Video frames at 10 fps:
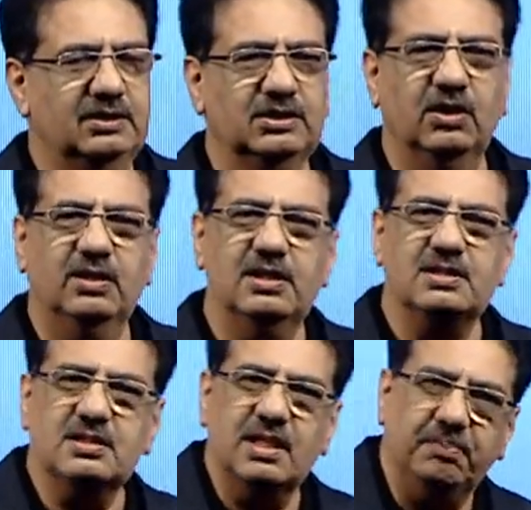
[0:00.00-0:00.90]
So
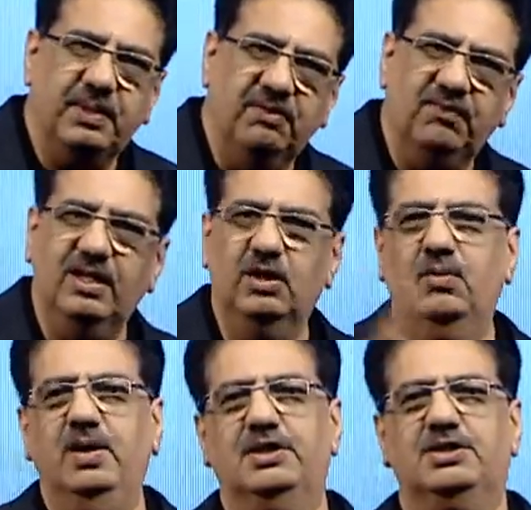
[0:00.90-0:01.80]
disruptive
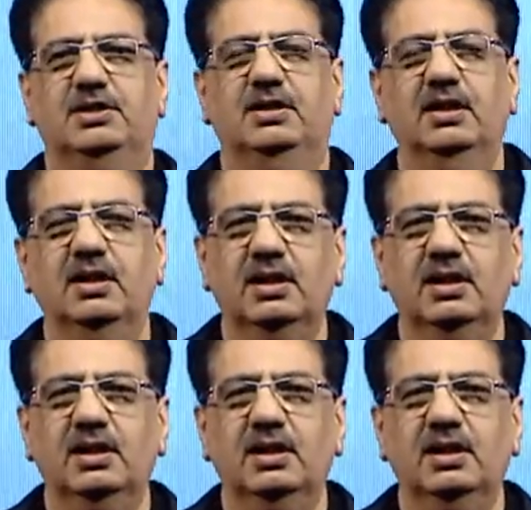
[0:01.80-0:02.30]
innovation